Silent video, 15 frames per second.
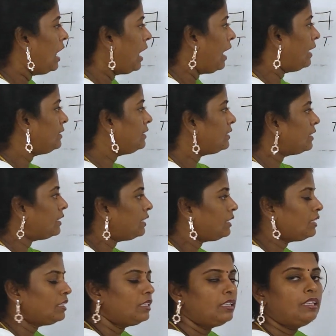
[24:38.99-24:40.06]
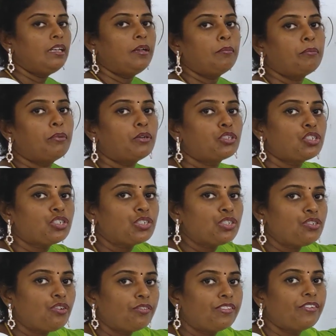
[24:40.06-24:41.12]
and the
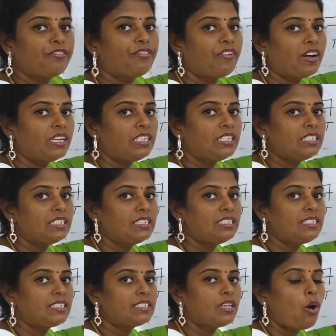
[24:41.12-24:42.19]
position of the 5 is